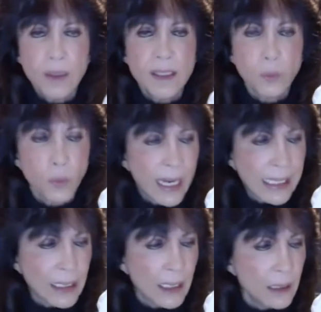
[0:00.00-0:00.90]
is
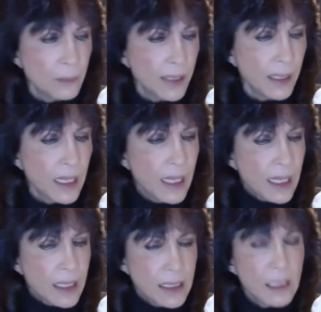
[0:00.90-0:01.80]
rated, but
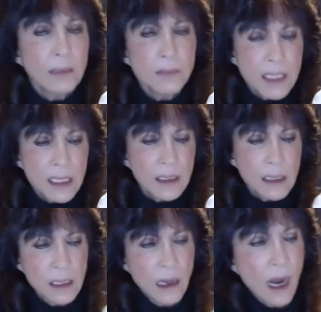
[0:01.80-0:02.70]
Tim
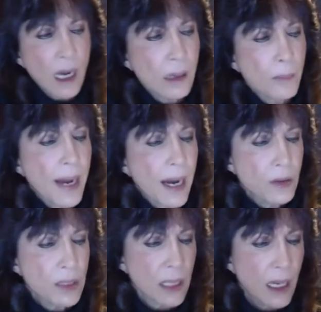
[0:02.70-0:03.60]
did talk
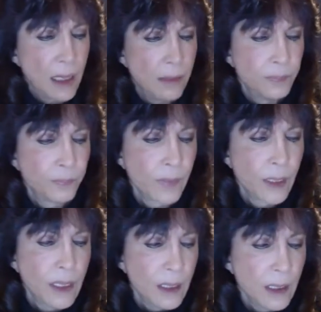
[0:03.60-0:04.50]
about,
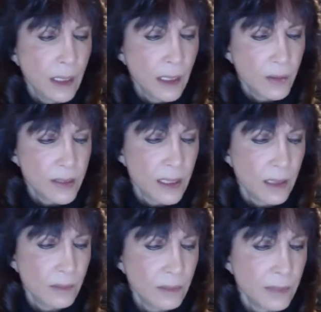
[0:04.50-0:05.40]

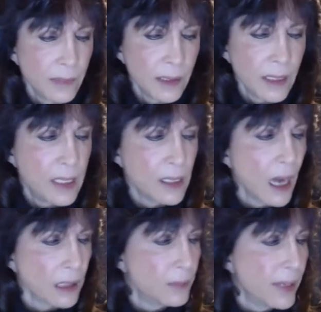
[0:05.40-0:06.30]
he
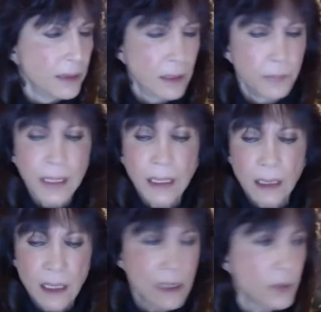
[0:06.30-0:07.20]
talked about the penis,